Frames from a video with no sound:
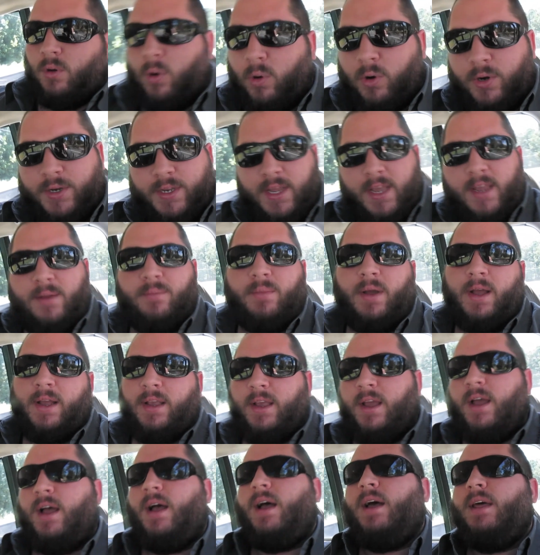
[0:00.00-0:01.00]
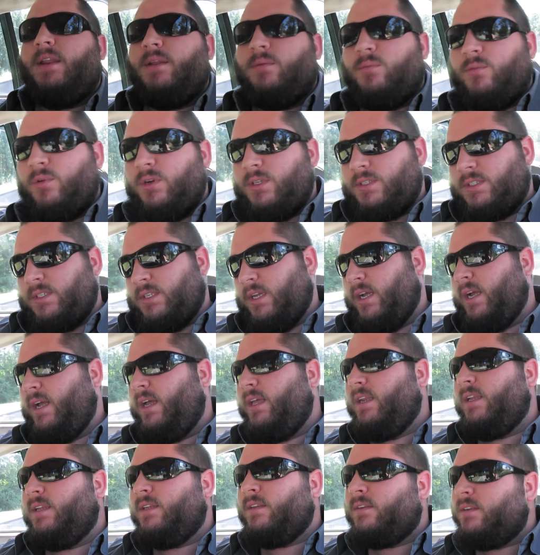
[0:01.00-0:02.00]
ordained by God and what's
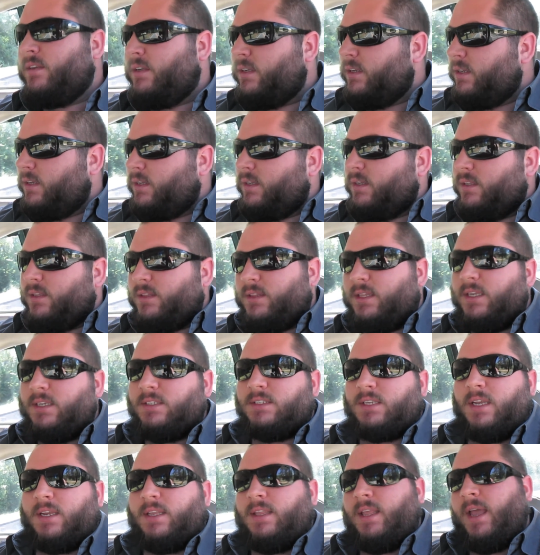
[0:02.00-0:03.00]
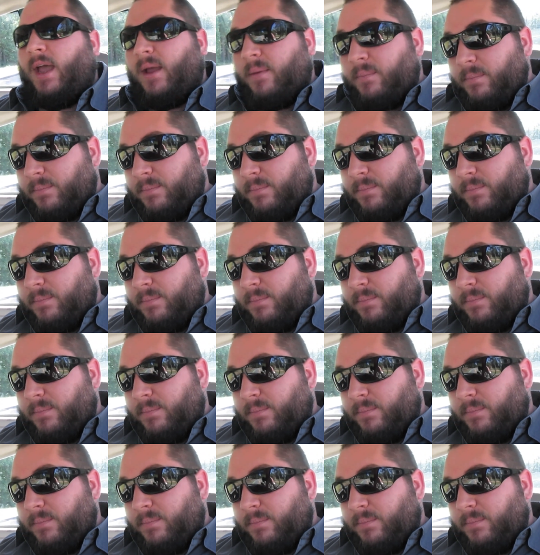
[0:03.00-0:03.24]
not, and things like that.